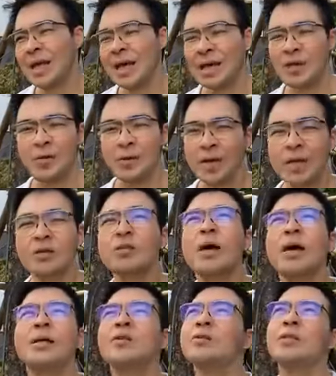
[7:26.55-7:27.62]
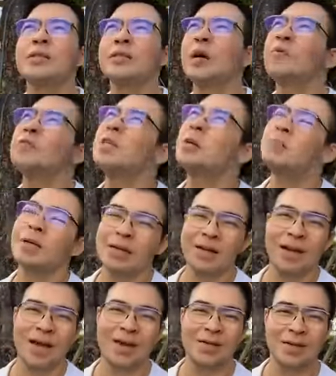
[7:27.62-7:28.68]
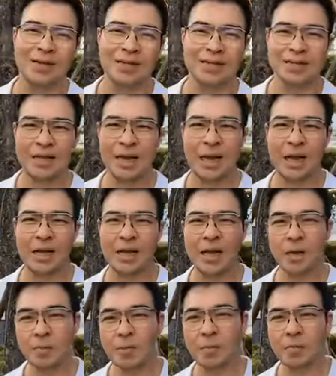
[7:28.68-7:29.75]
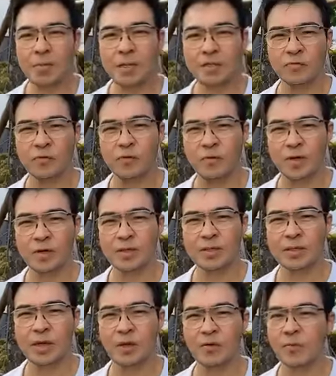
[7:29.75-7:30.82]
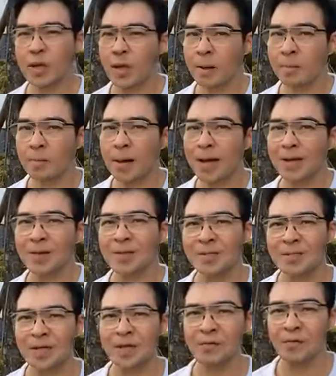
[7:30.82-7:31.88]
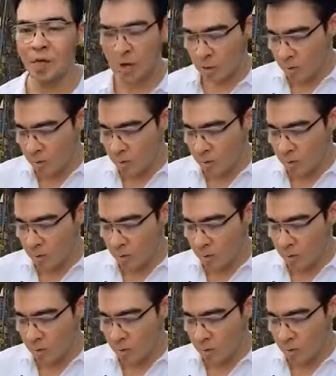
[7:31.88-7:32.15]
and you can try to just observe the cloud in the sky and be peaceful with yourself, by yourself.